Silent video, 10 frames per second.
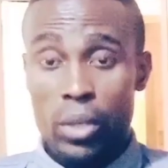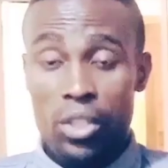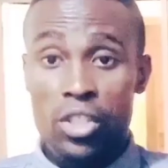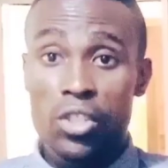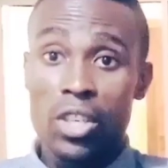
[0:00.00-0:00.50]
We're
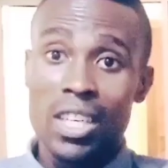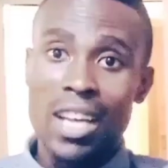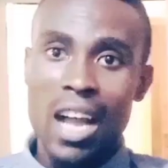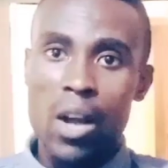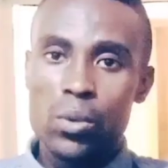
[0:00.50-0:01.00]
just going to learn
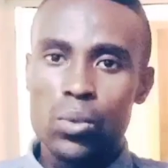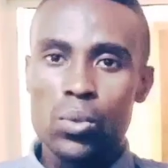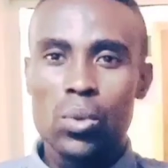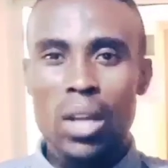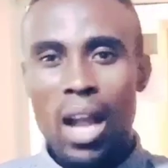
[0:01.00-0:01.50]
how
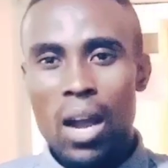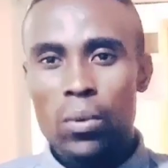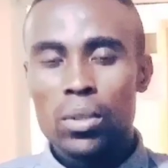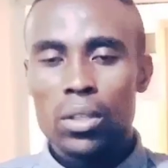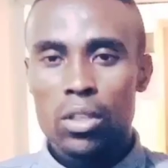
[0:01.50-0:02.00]
to
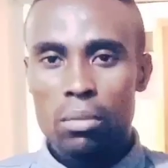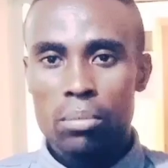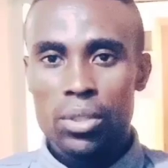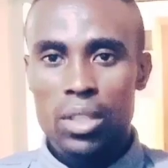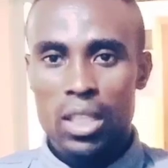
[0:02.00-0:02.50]
count
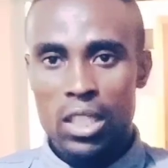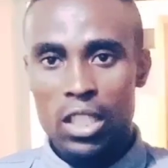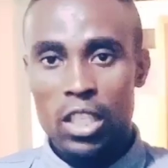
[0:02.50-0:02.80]
numbers in